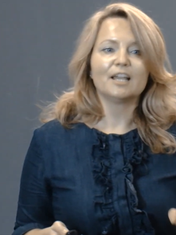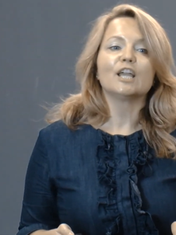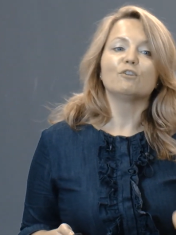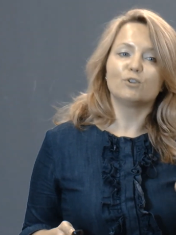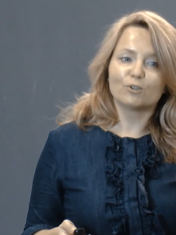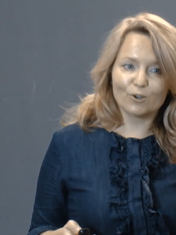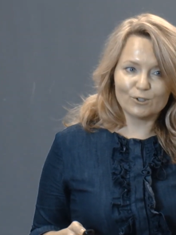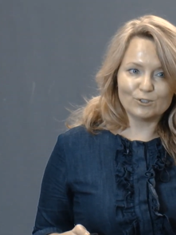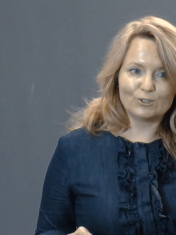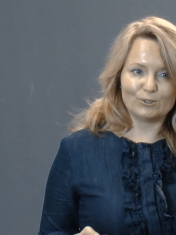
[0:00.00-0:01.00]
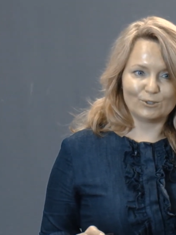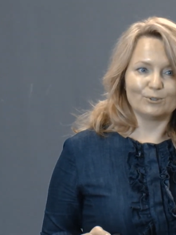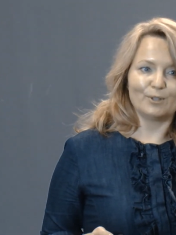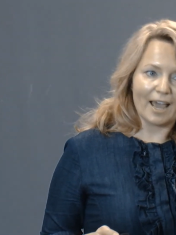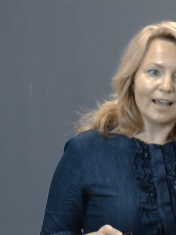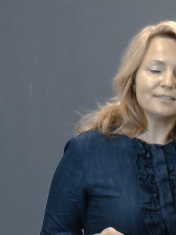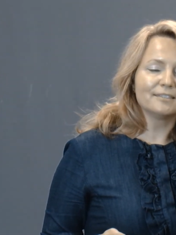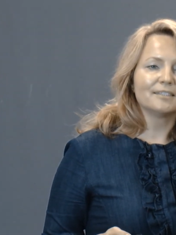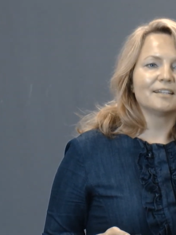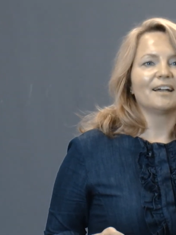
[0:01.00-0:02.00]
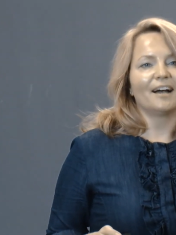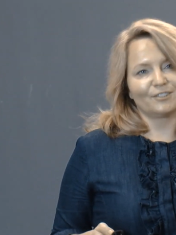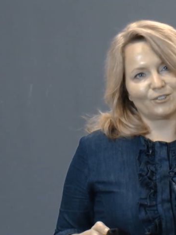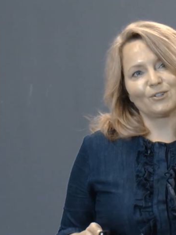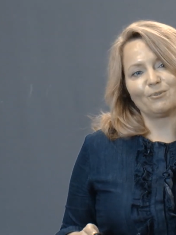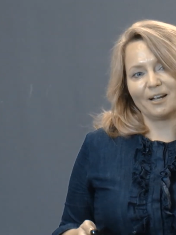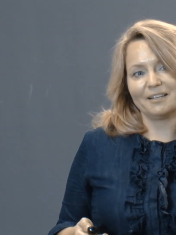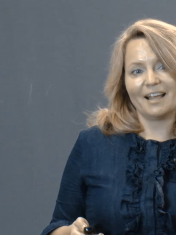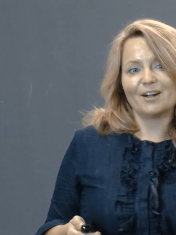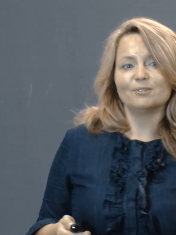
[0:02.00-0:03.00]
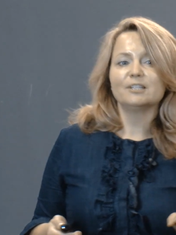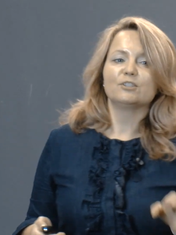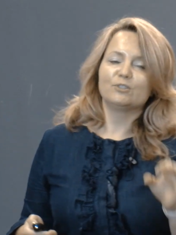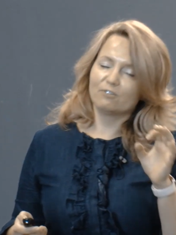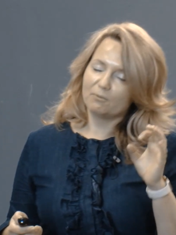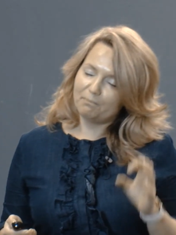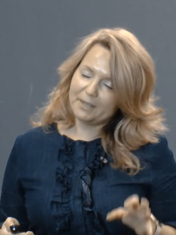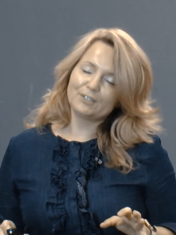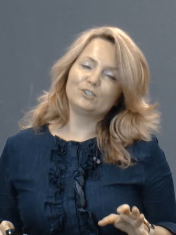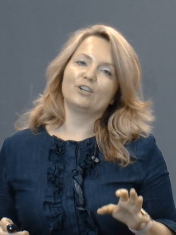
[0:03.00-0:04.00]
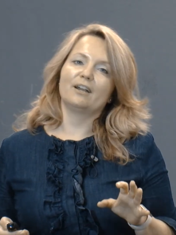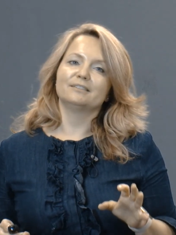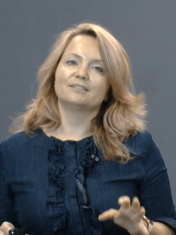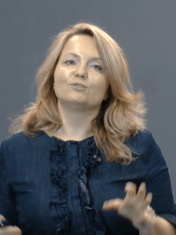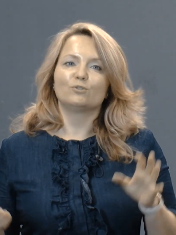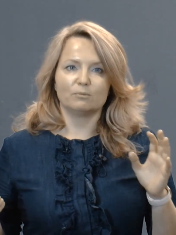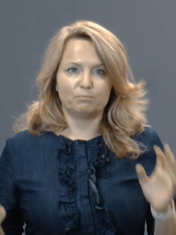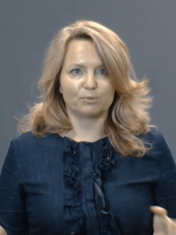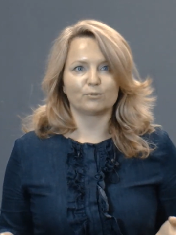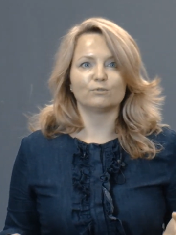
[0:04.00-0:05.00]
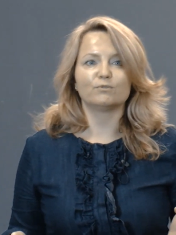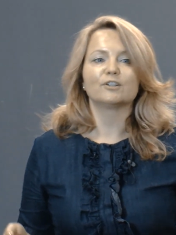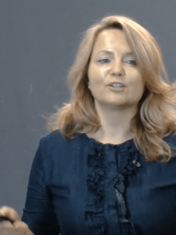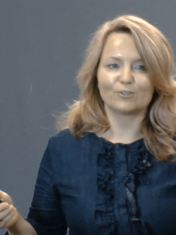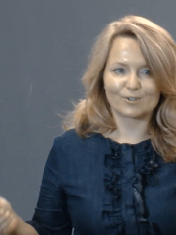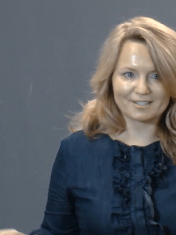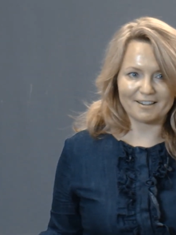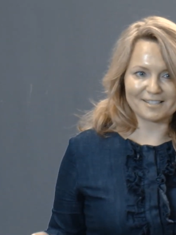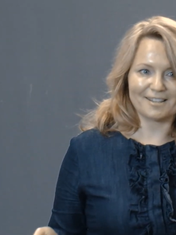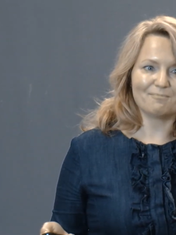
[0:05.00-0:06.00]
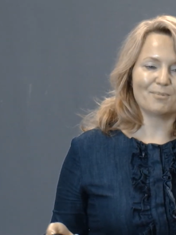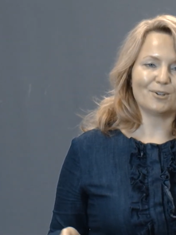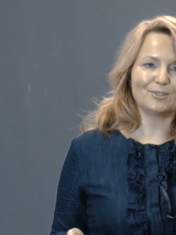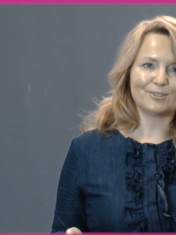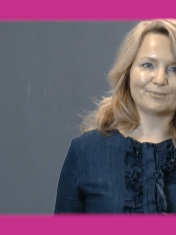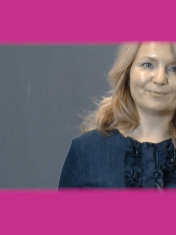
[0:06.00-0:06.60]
If you're going to do that, I tell you right now that you have a big chance to improve your sales numbers.